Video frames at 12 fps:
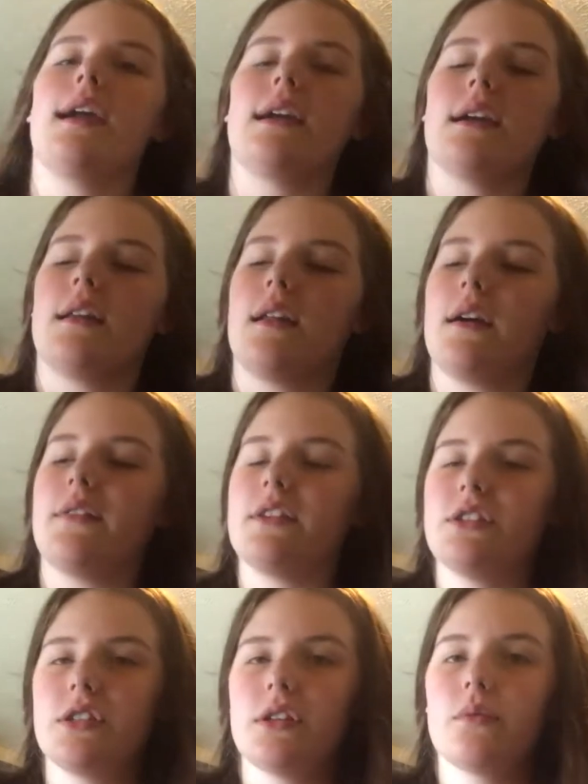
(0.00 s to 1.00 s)
And
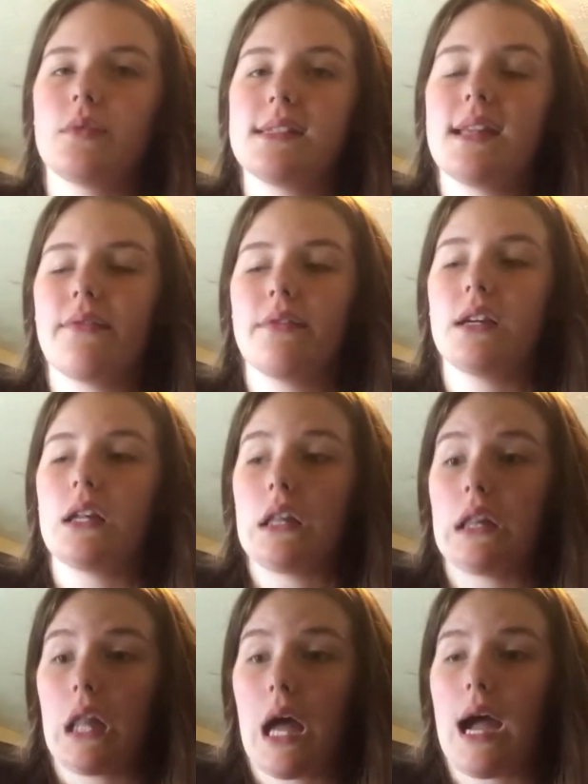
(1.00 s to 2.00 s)
this year was definitely a
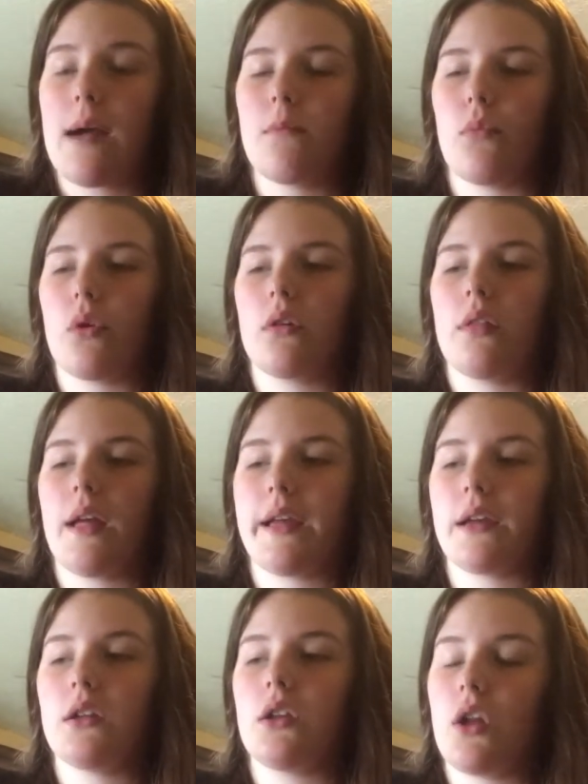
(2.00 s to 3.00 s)
lot more
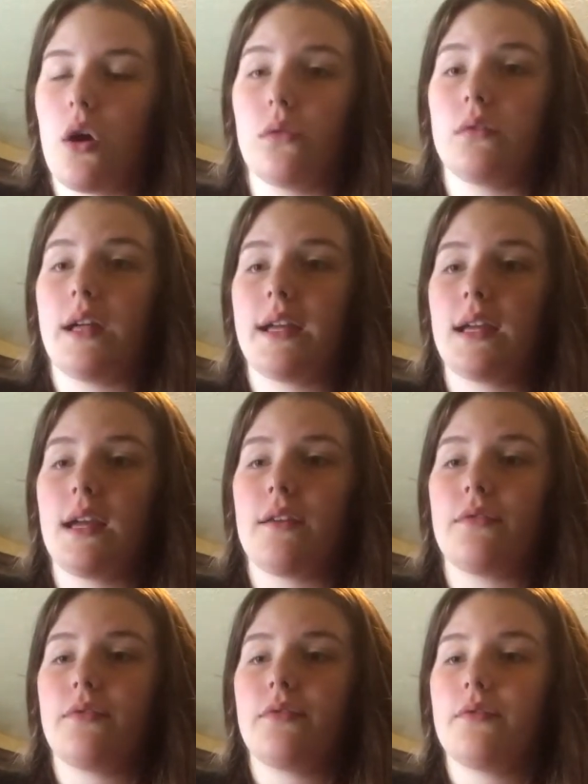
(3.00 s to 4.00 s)
like, no, like
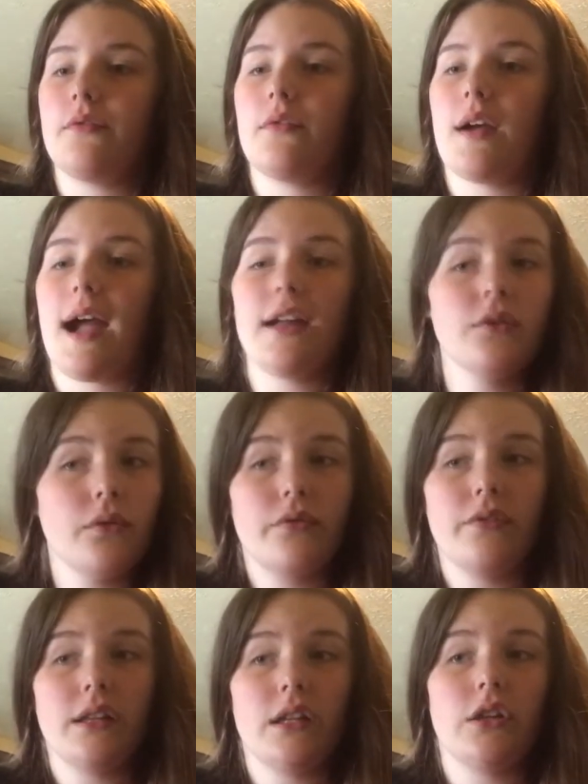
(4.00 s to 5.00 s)
if I don't
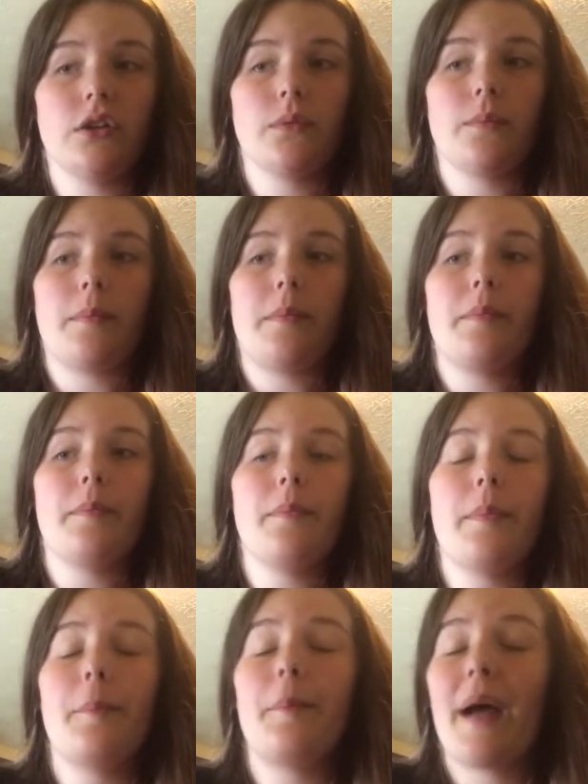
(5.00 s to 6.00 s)
feel like you're
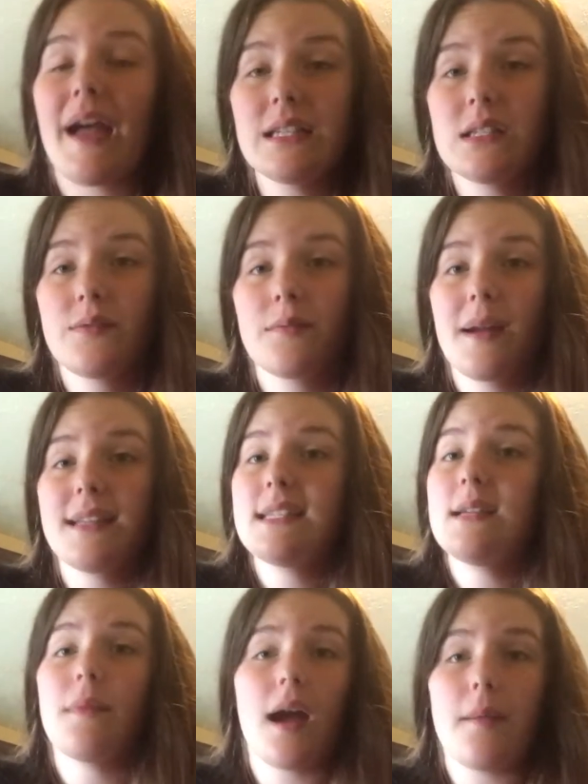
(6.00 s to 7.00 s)
best for my
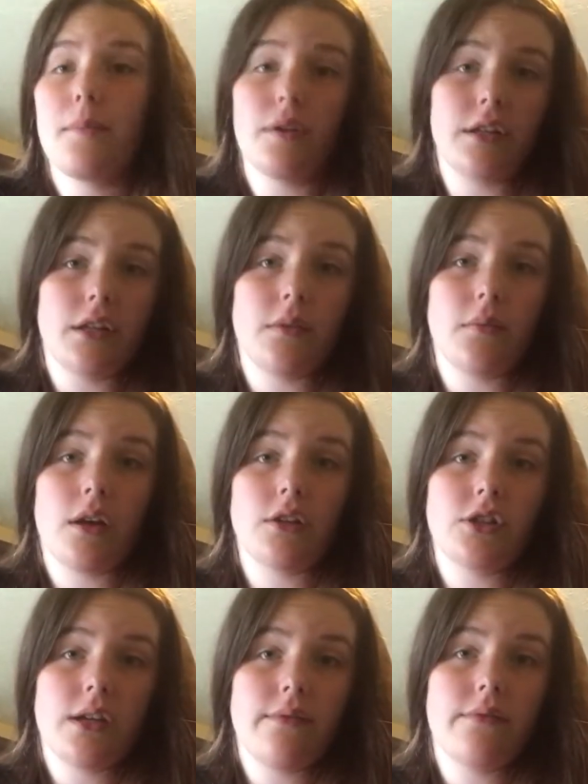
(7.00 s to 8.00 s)
team, I'm putting you on
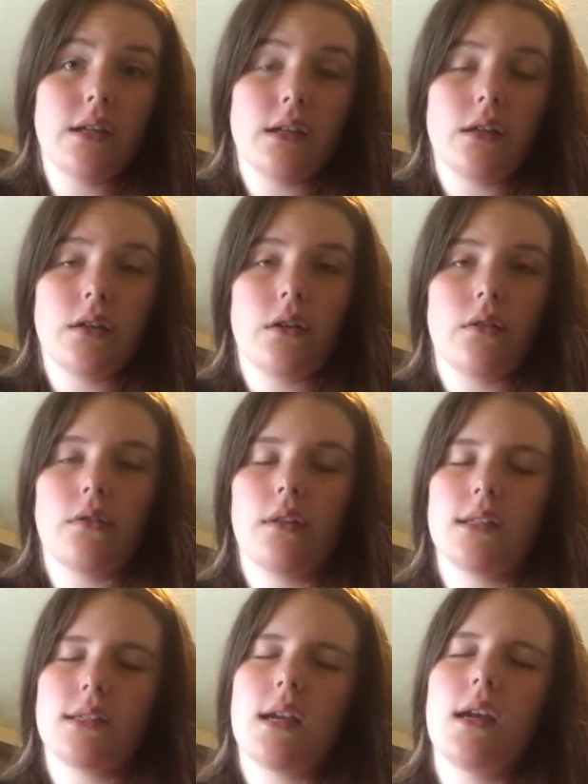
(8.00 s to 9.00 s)
JV, you know,
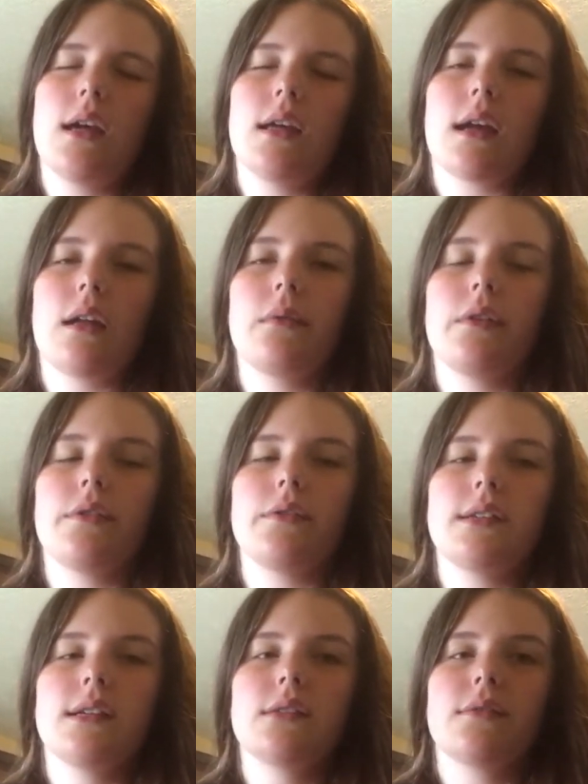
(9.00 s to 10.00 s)
it's kind of one of those things.